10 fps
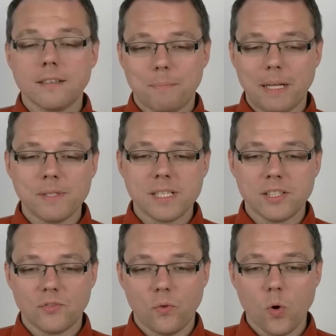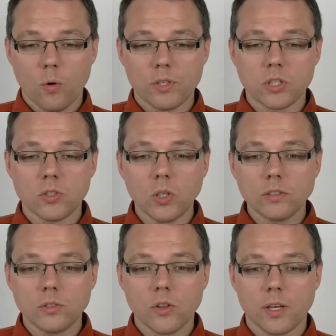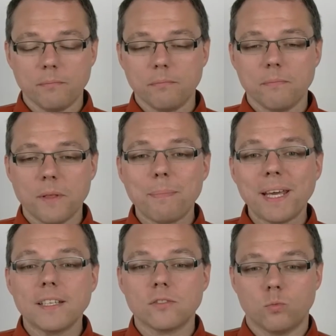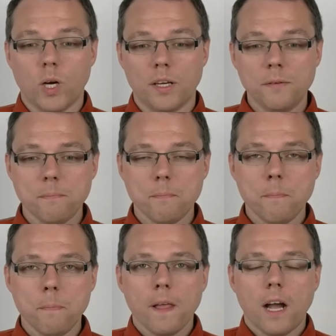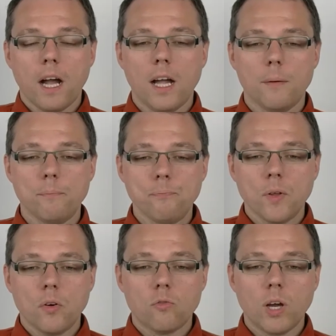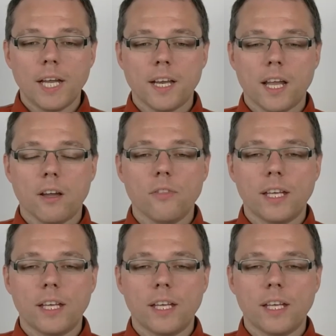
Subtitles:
the PalmSens 4, which is also the biggest one. Right now,